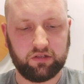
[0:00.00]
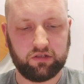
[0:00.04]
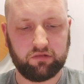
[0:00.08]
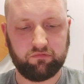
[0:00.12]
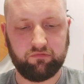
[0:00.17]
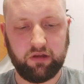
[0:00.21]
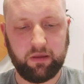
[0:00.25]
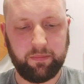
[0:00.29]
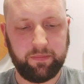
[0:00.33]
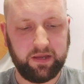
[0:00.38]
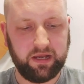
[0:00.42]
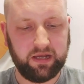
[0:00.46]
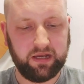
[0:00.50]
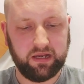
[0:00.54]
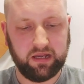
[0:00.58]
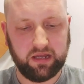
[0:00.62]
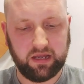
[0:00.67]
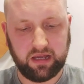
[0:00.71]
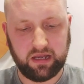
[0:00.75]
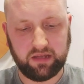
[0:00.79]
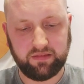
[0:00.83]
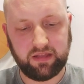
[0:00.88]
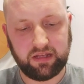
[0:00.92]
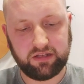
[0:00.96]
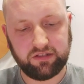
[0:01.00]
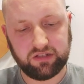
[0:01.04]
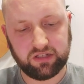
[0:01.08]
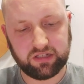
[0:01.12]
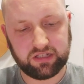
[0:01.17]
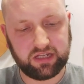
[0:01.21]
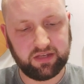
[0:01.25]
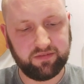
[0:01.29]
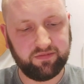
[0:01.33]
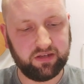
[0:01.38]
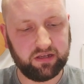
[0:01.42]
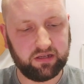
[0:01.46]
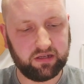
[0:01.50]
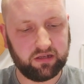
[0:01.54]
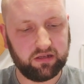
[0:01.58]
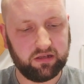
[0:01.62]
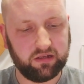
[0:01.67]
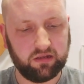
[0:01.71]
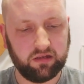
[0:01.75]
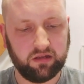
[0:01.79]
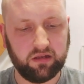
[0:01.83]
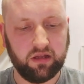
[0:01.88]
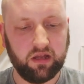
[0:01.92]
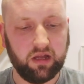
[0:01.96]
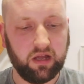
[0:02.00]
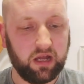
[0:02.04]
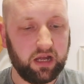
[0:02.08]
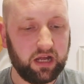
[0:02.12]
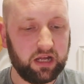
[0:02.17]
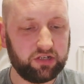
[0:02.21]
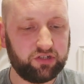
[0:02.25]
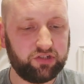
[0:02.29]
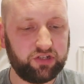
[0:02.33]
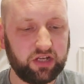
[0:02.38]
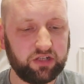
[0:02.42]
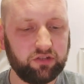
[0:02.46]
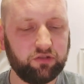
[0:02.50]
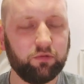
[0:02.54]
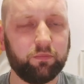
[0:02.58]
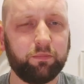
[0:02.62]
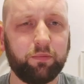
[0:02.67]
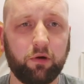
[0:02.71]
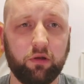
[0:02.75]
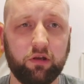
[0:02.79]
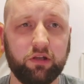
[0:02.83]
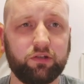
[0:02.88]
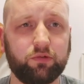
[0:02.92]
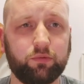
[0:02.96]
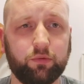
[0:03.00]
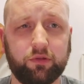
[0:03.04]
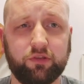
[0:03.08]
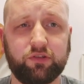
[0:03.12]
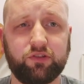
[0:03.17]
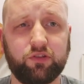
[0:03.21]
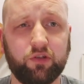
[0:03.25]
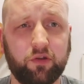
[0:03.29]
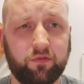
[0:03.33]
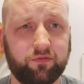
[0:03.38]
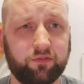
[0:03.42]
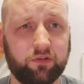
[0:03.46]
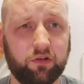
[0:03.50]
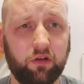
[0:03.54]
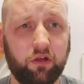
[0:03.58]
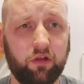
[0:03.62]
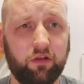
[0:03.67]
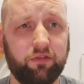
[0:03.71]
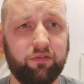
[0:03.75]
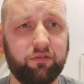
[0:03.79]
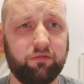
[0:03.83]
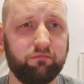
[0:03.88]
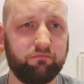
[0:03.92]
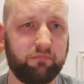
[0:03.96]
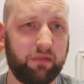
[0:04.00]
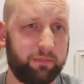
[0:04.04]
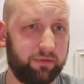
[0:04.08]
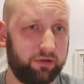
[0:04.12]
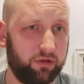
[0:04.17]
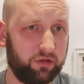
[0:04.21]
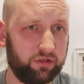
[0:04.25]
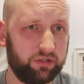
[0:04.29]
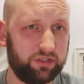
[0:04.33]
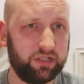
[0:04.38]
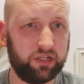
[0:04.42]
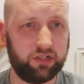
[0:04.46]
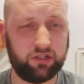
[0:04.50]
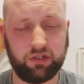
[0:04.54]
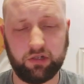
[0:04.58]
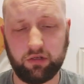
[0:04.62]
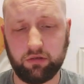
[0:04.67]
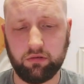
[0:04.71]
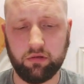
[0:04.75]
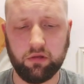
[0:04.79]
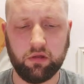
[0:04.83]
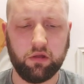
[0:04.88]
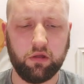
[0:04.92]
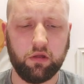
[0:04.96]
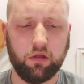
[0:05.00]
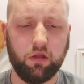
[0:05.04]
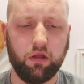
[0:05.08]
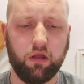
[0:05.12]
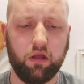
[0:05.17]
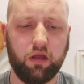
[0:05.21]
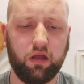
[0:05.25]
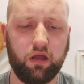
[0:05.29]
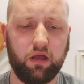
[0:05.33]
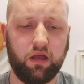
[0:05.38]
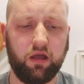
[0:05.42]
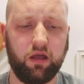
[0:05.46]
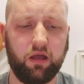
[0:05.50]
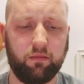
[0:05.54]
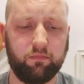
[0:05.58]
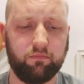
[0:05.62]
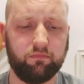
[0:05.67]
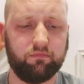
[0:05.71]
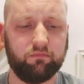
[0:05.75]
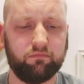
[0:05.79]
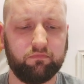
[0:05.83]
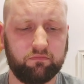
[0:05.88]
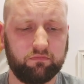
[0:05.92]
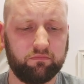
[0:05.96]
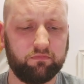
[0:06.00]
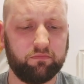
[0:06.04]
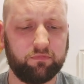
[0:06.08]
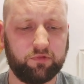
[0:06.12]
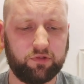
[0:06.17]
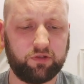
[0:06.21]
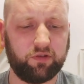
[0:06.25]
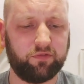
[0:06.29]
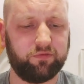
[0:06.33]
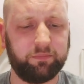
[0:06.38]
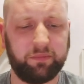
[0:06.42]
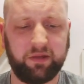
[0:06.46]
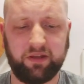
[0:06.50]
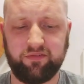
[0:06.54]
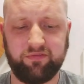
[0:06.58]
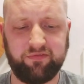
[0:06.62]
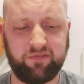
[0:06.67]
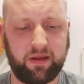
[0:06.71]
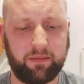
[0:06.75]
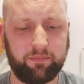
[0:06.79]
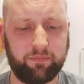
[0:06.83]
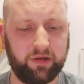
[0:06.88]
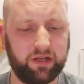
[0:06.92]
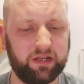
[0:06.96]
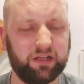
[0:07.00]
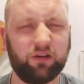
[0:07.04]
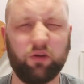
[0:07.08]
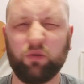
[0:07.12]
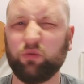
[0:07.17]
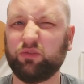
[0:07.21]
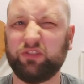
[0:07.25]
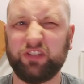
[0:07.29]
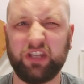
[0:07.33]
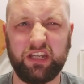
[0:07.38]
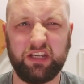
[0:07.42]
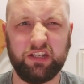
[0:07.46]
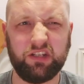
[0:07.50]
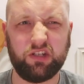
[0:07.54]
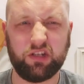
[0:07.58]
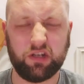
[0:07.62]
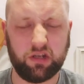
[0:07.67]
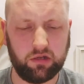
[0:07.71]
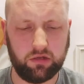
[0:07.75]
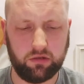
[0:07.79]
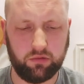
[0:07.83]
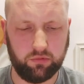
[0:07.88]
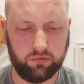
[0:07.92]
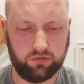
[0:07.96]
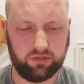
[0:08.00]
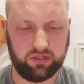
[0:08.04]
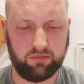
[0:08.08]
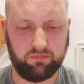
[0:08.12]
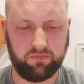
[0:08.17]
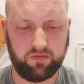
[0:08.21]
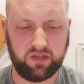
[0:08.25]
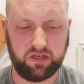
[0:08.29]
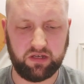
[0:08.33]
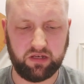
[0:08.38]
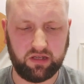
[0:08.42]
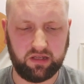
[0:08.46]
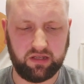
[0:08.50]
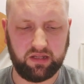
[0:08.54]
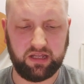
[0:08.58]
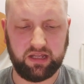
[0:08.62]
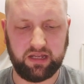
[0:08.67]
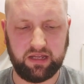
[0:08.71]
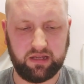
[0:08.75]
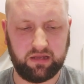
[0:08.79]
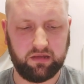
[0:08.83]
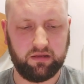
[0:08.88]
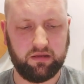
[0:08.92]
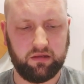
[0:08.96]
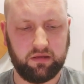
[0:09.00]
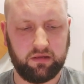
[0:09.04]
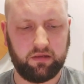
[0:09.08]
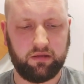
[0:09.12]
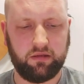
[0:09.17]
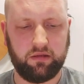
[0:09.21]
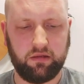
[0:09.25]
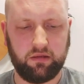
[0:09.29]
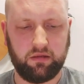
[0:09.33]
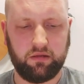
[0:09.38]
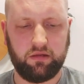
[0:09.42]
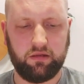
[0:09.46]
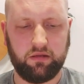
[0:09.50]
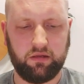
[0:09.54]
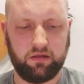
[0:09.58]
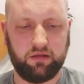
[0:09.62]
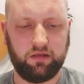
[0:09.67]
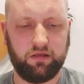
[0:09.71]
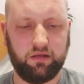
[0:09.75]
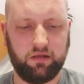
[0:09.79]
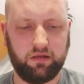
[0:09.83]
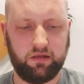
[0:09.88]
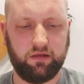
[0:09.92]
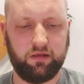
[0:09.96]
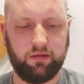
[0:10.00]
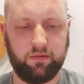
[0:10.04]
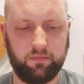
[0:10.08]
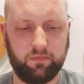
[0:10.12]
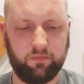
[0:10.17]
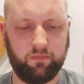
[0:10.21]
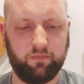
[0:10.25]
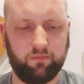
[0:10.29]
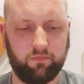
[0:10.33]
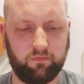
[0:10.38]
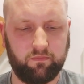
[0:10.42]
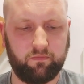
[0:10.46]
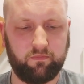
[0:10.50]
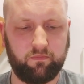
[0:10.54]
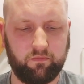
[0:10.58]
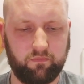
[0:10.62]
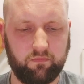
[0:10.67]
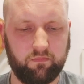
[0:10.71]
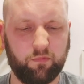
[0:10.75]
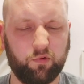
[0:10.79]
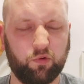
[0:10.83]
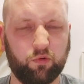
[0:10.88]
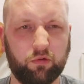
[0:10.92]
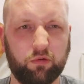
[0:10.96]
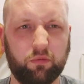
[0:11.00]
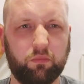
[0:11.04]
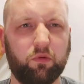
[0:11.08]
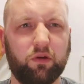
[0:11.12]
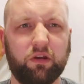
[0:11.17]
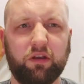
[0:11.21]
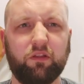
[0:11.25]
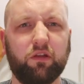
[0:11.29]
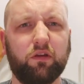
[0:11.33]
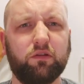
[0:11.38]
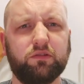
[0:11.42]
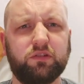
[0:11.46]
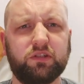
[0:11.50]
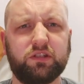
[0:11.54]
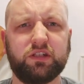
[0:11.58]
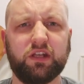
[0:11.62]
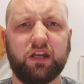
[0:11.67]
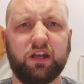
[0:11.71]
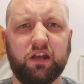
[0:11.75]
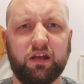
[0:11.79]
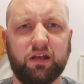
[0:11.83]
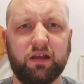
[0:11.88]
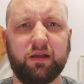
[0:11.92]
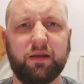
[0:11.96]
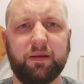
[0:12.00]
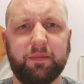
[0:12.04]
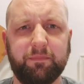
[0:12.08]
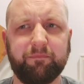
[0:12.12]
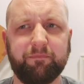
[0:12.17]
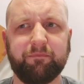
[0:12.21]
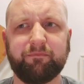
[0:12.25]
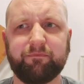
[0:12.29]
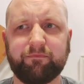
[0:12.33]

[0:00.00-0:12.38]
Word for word: to rub in and then just give it a gentle polish with a soft cloth, maybe not a tissue, um, soft bit of fabric, an old t-shirt or something like that. Um, or one of those uh,